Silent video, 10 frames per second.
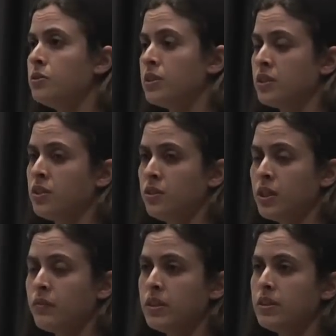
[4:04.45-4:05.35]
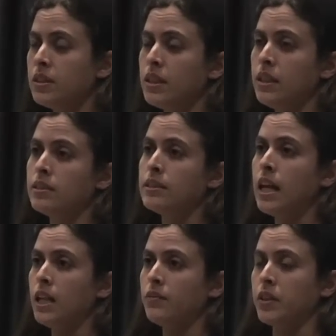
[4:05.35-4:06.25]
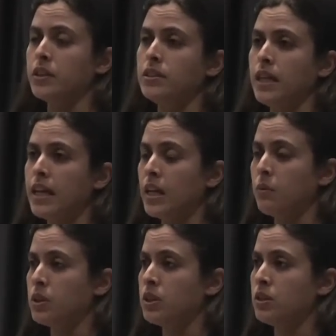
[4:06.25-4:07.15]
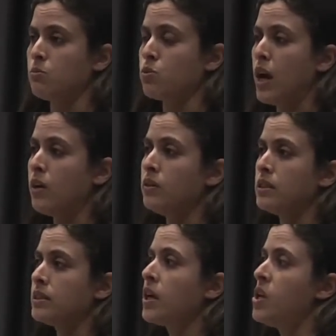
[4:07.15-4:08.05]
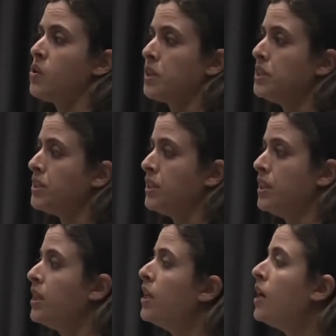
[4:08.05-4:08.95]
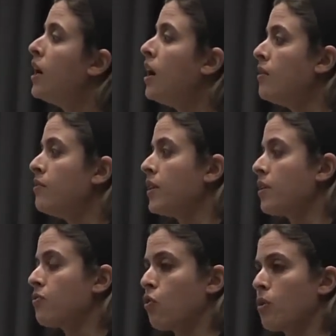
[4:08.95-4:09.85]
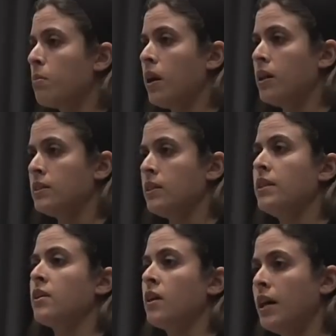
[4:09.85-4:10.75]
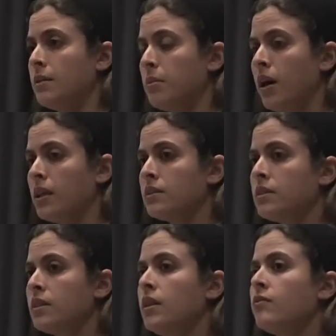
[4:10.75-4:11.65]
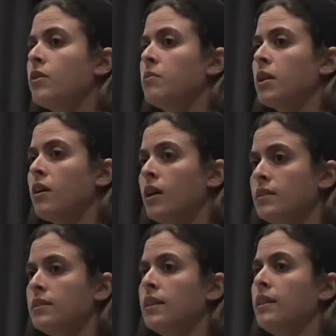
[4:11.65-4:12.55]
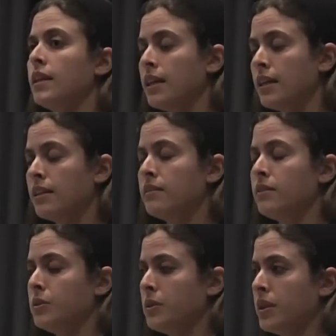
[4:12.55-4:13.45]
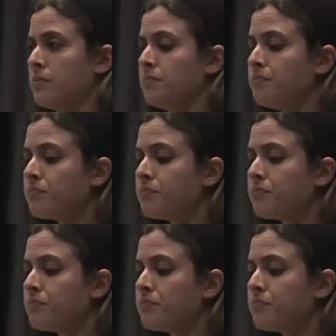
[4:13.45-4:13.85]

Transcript: nuisance. You'll even see salivary staining, which is a brown discoloration of their forepaws and their hind paws from the constant licking that they're doing.